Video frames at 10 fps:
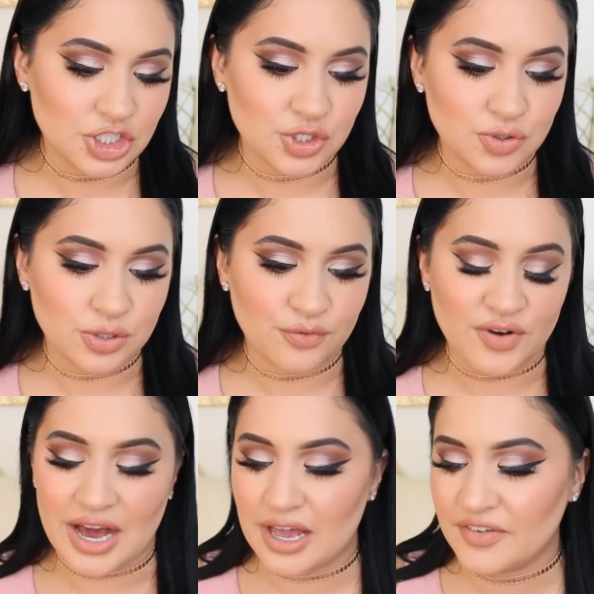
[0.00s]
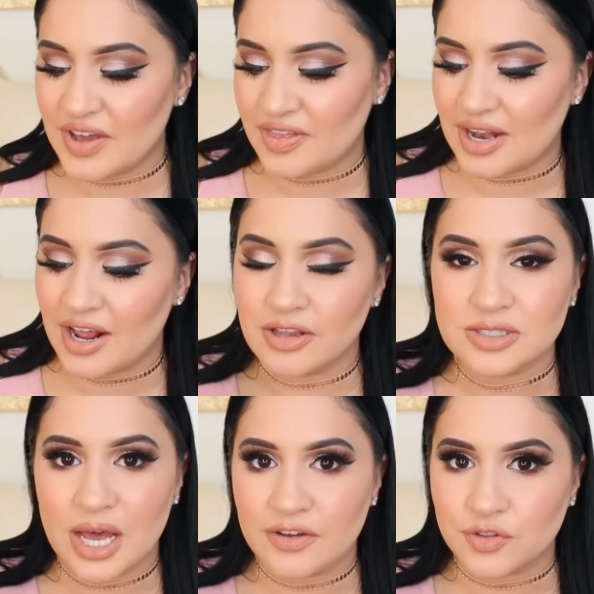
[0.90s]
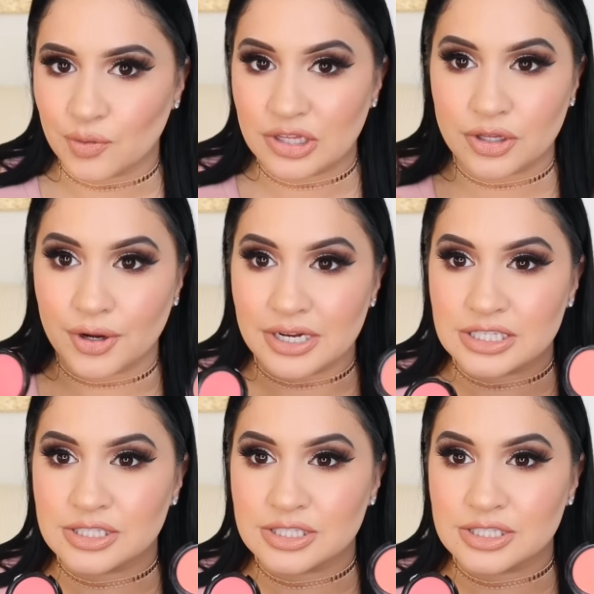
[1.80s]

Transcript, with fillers: 225, and then I also have 330.